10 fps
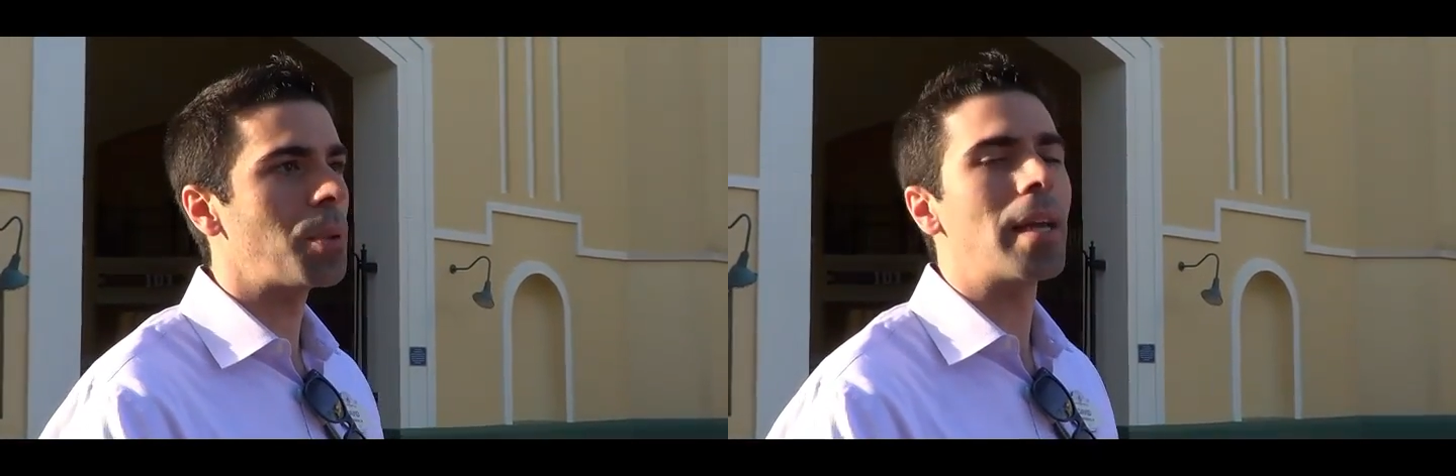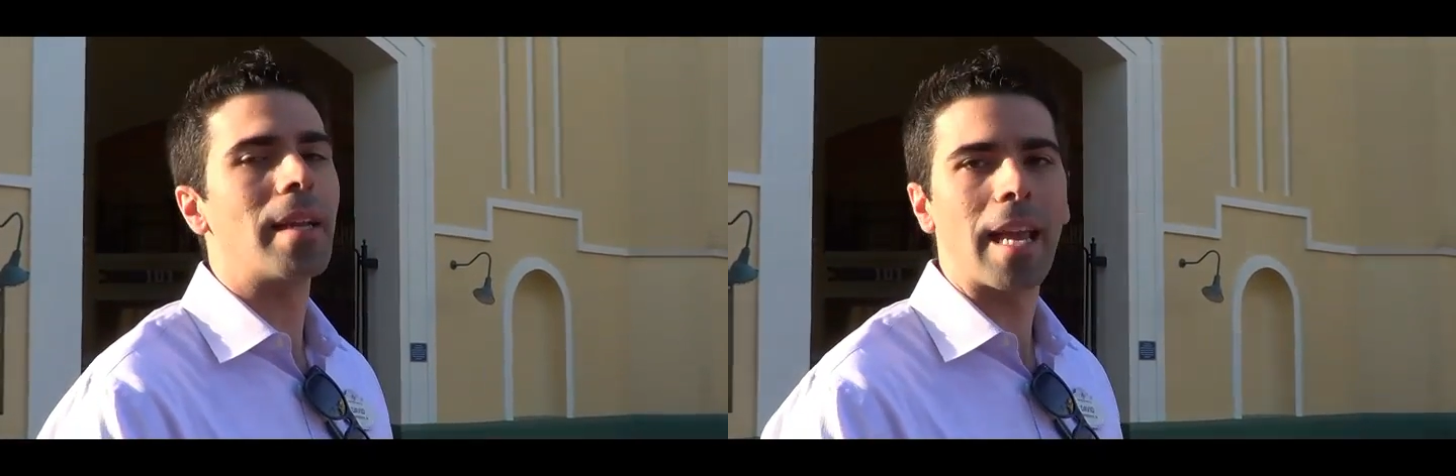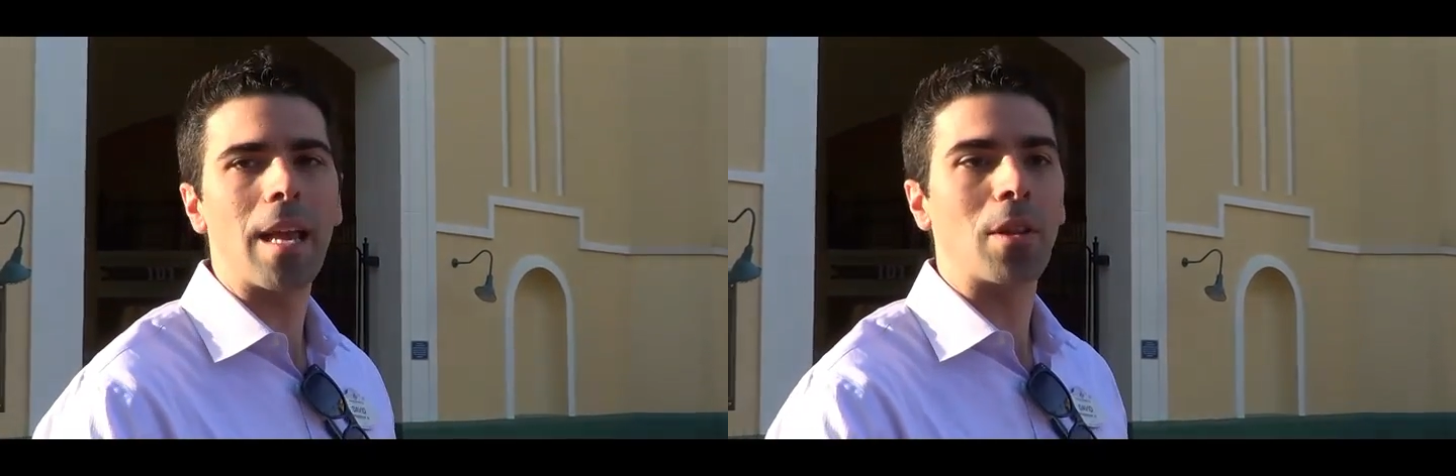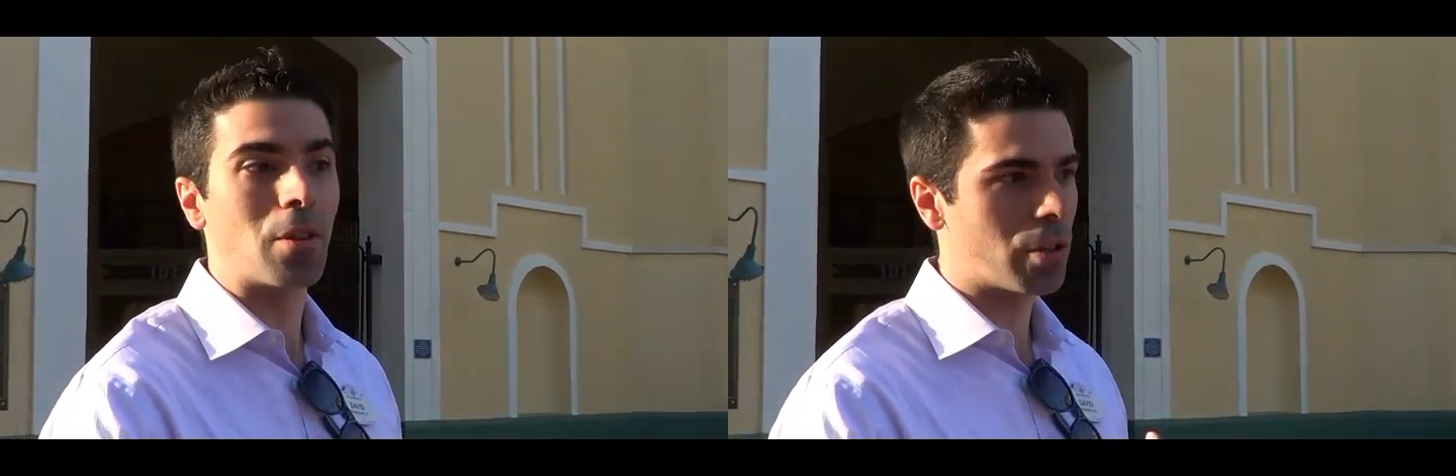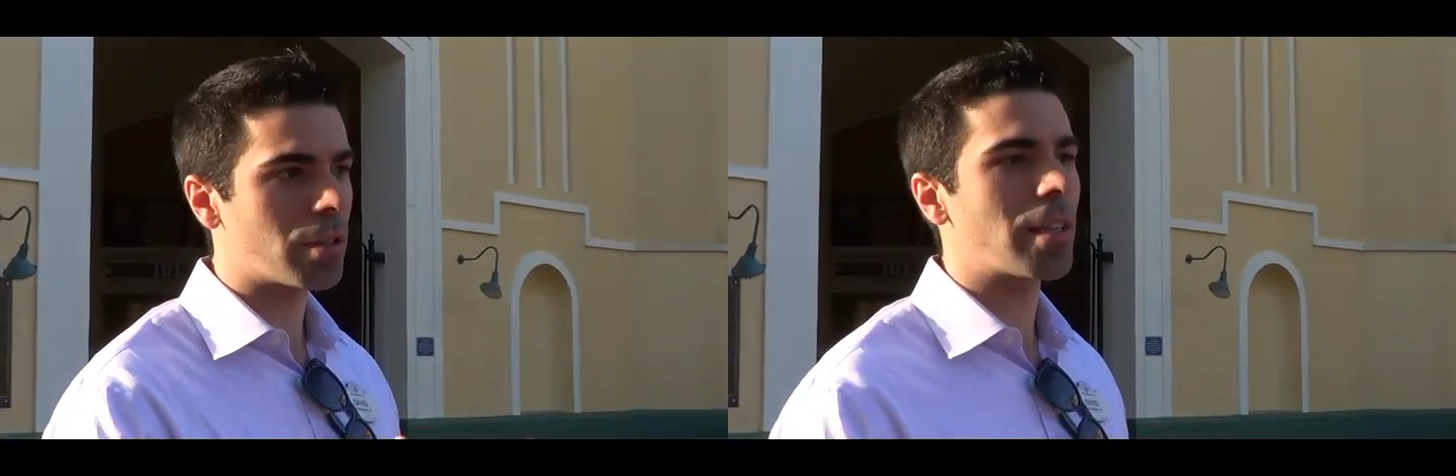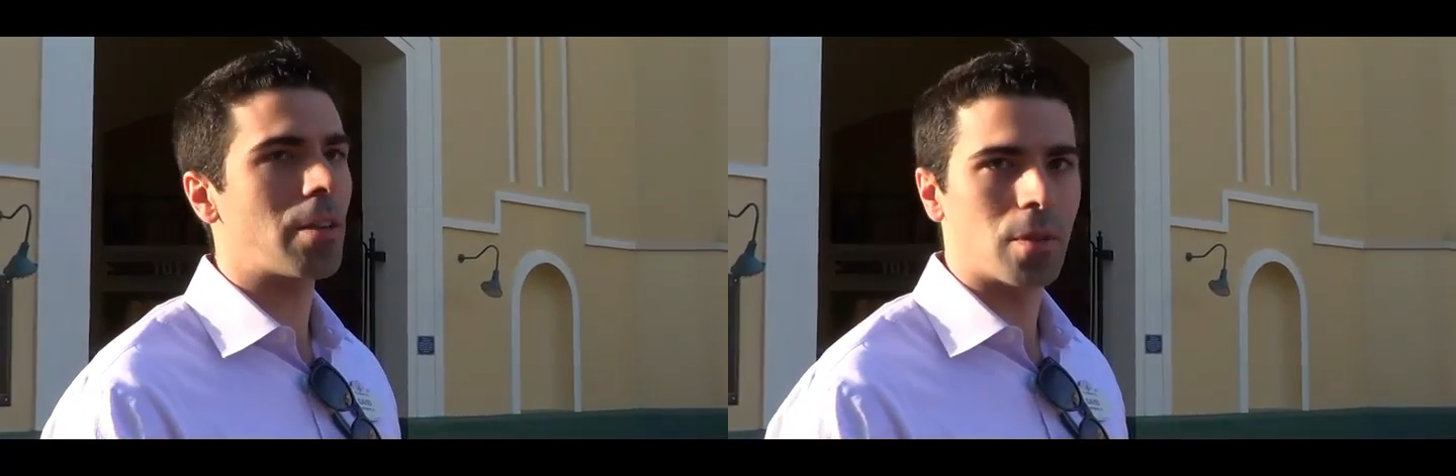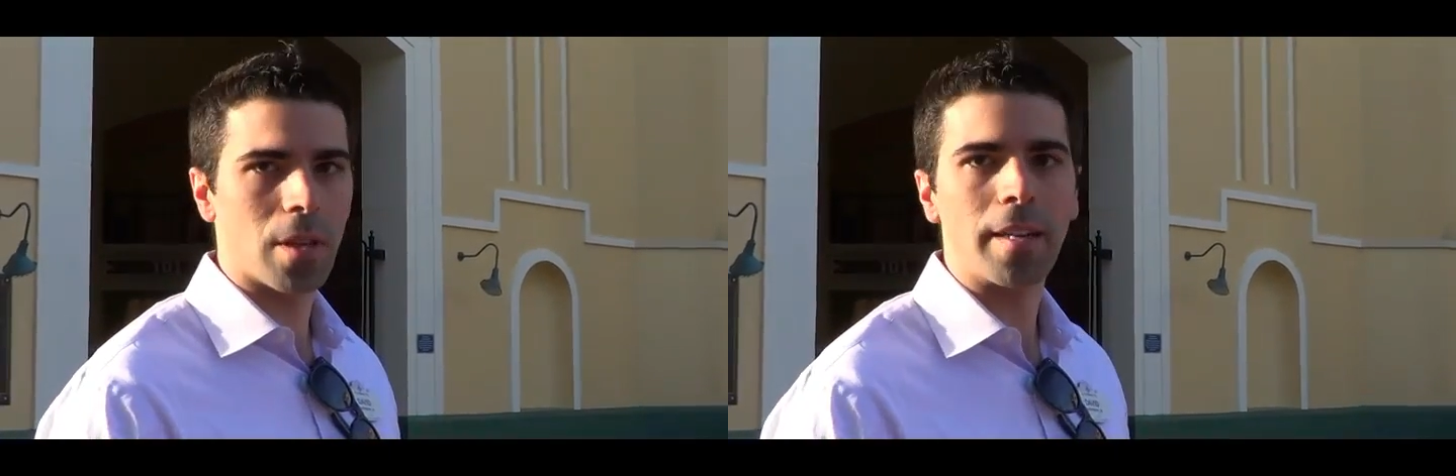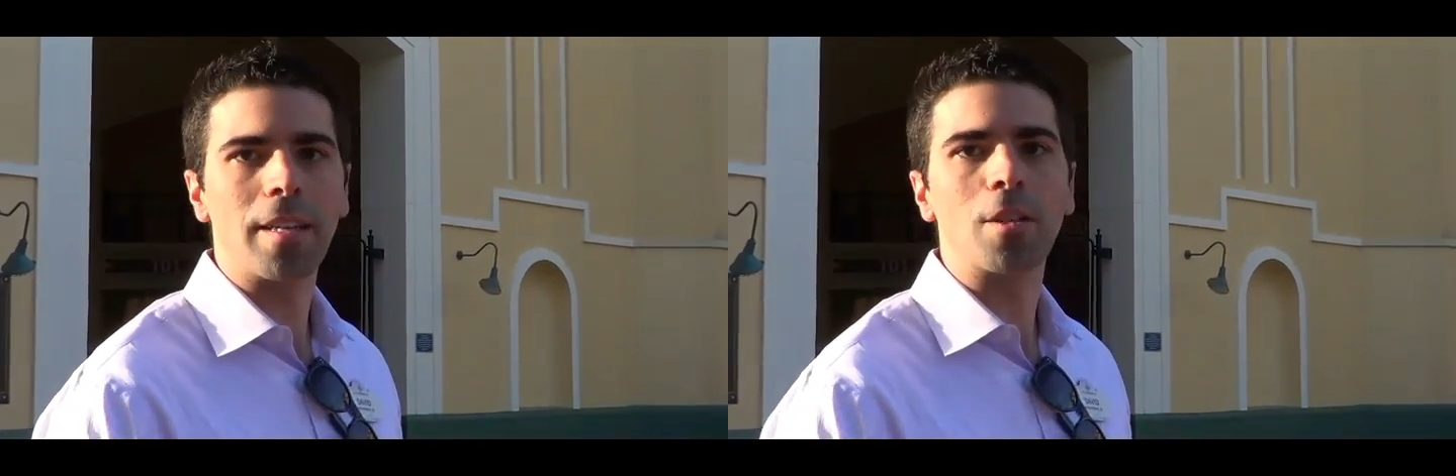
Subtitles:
play in a game that looks like it was on